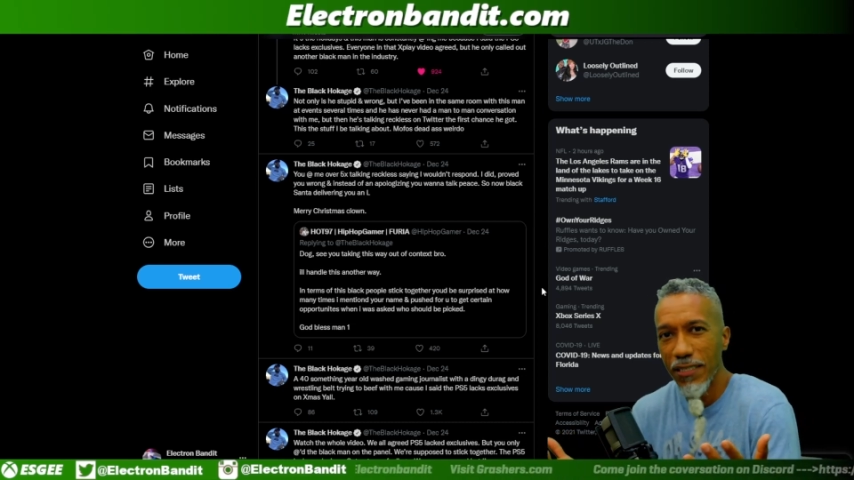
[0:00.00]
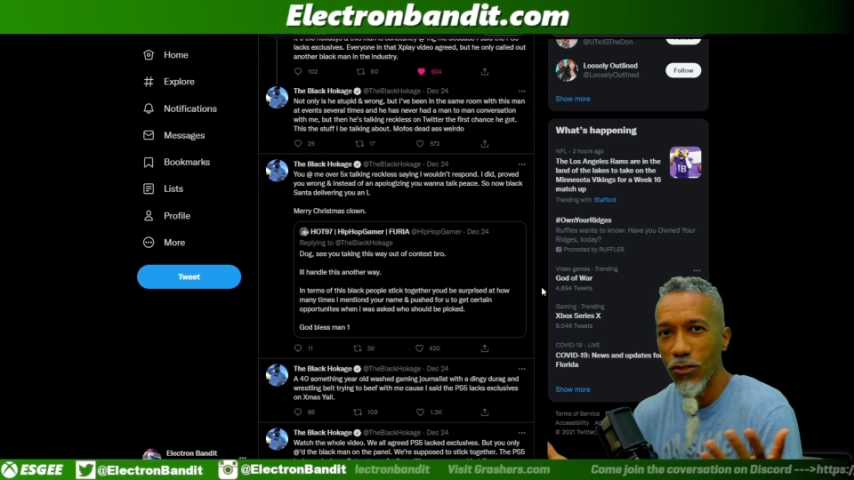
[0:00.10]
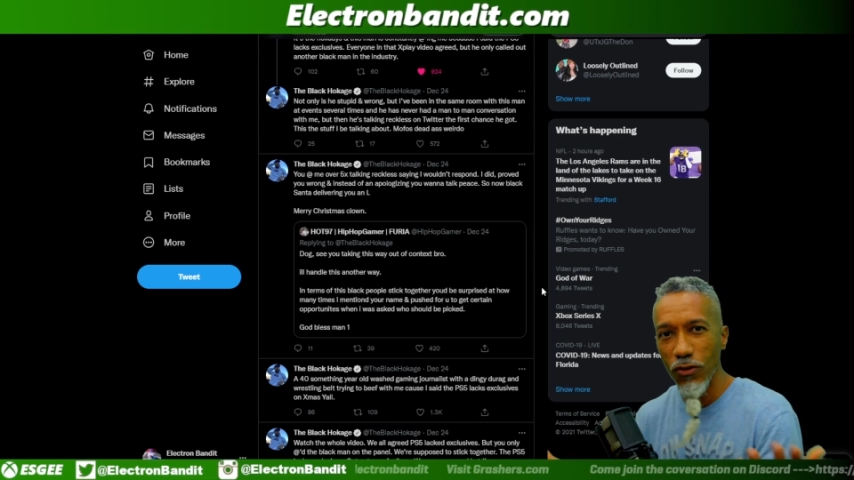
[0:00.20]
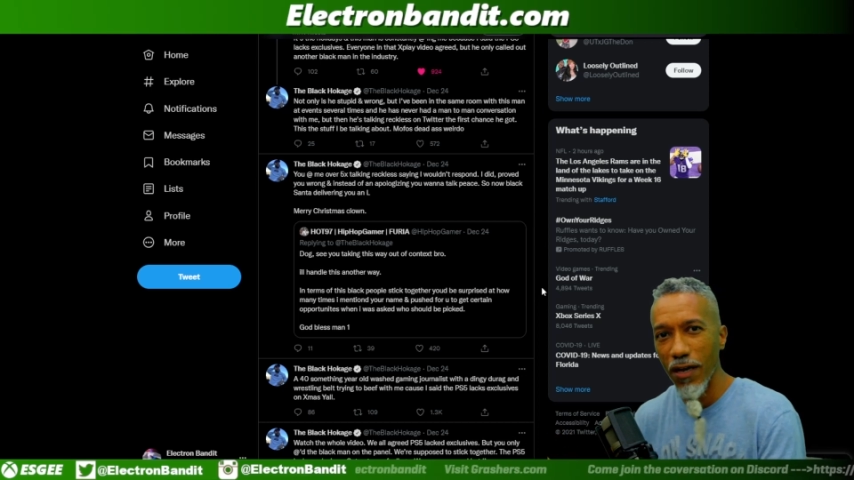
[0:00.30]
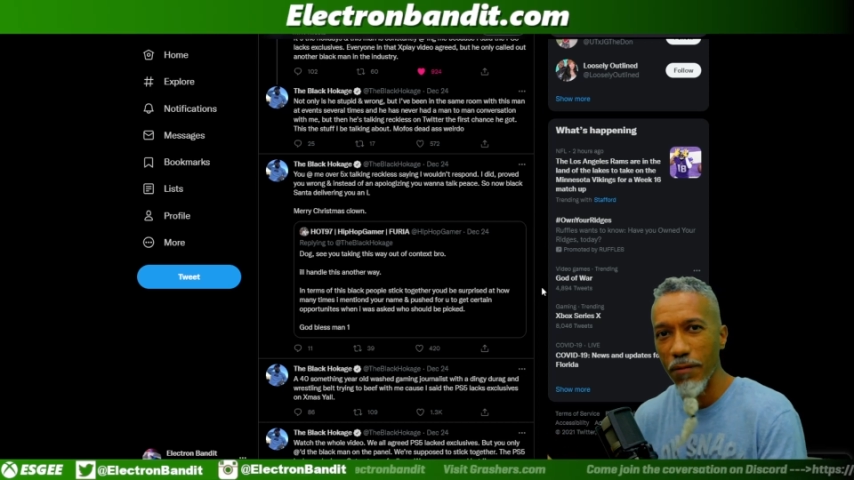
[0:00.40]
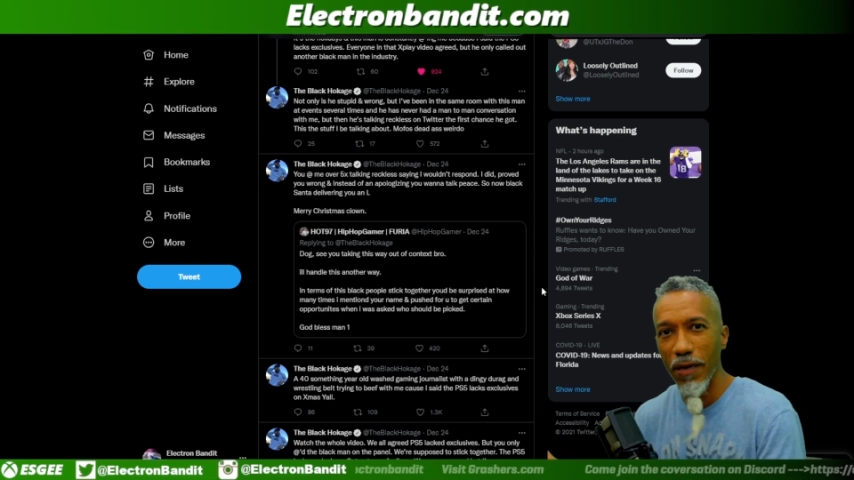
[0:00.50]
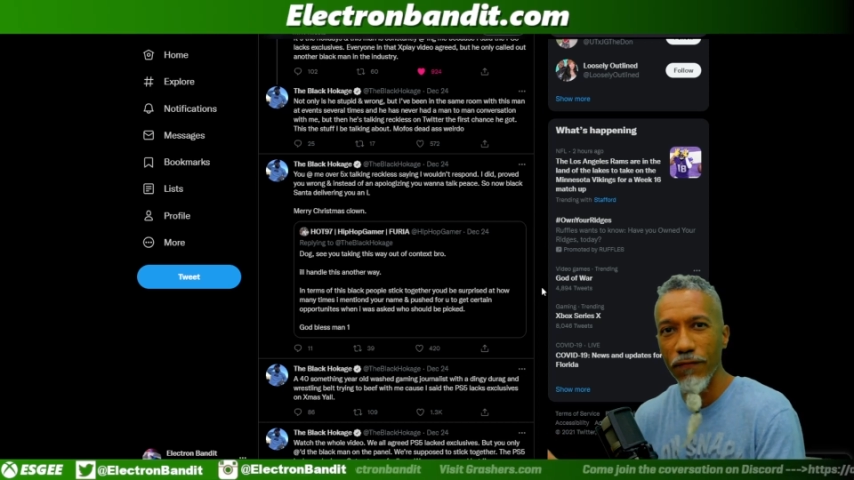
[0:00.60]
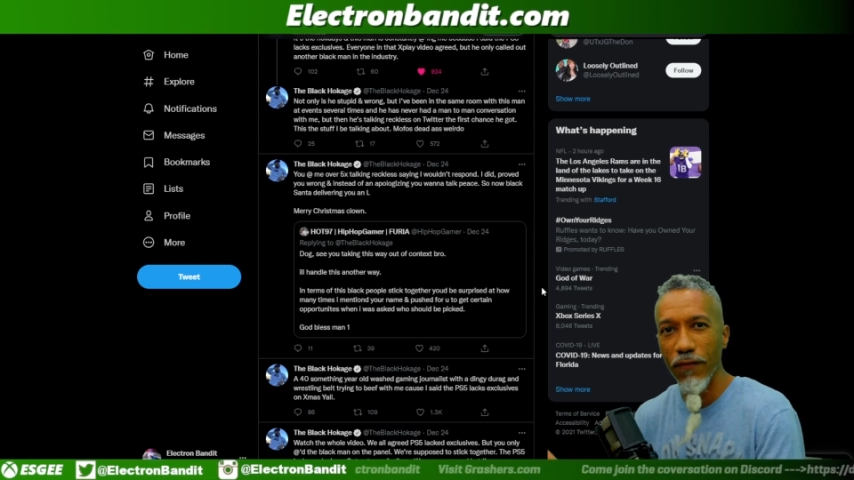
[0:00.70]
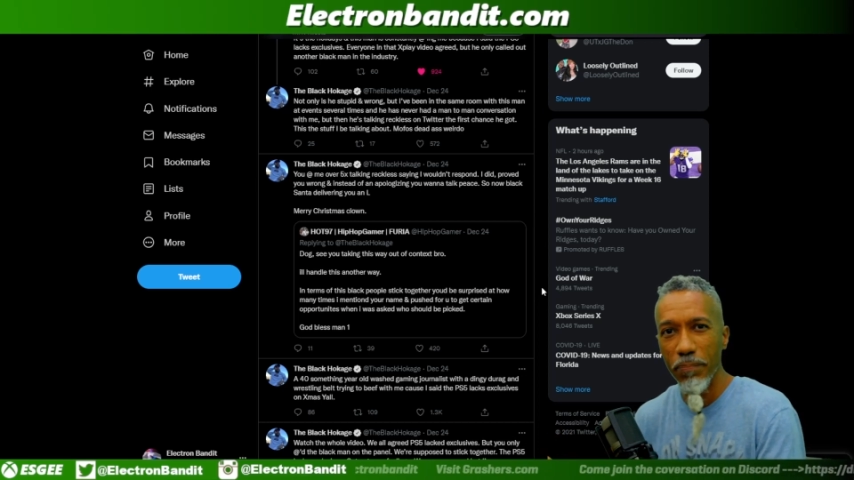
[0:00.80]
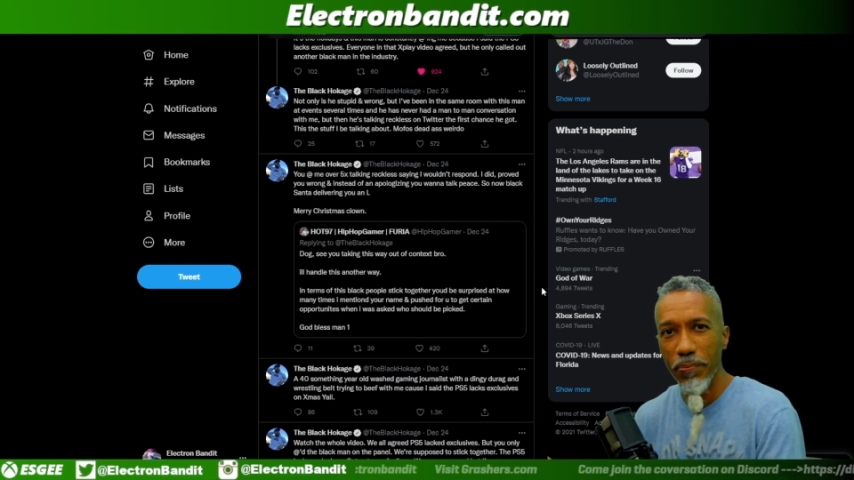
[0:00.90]
so y'all gonna make
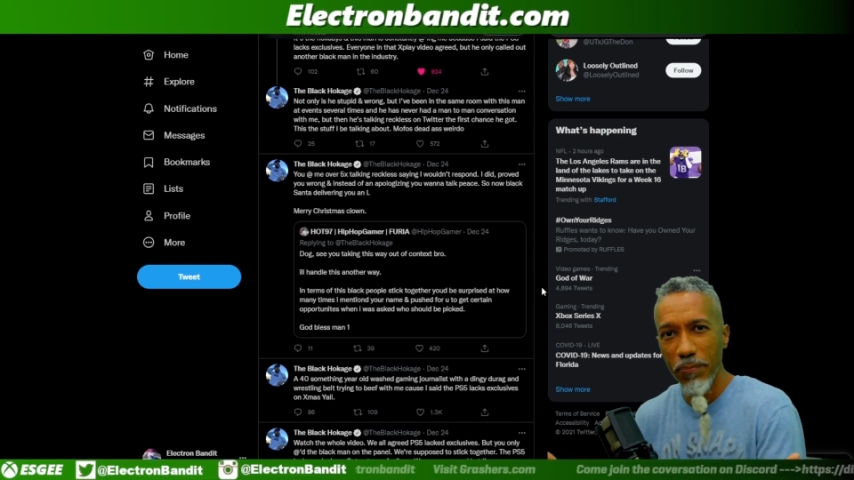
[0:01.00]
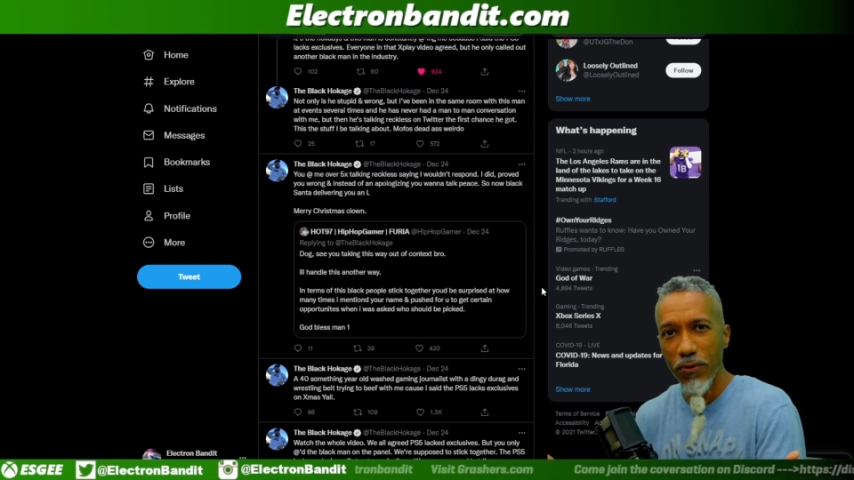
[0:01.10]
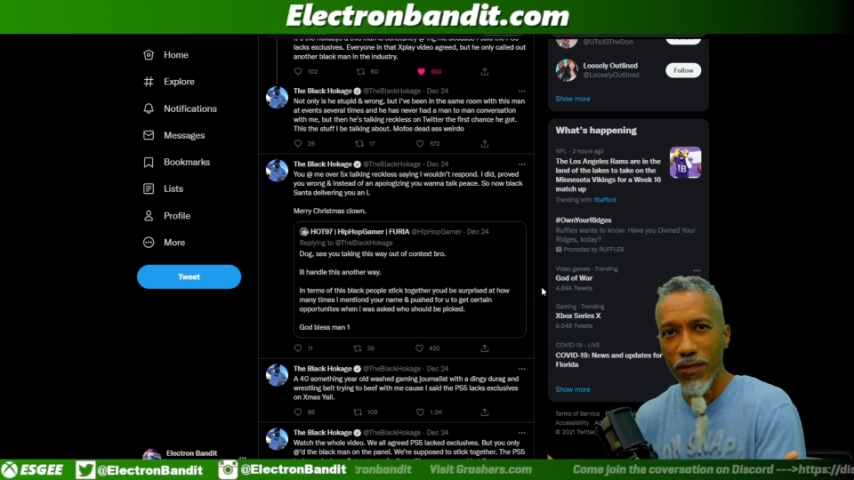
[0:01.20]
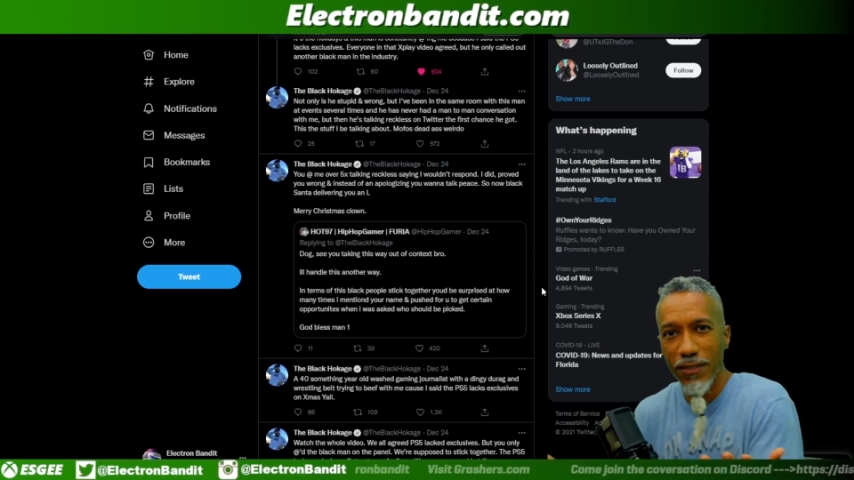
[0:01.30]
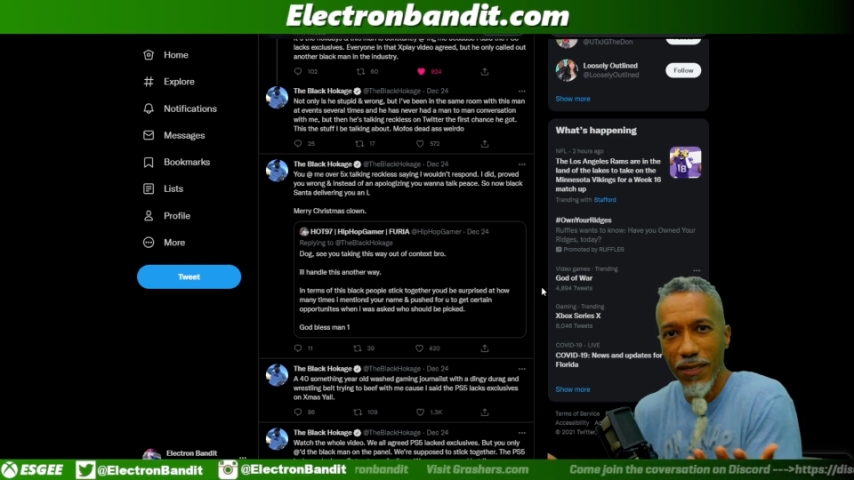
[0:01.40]
fun of people because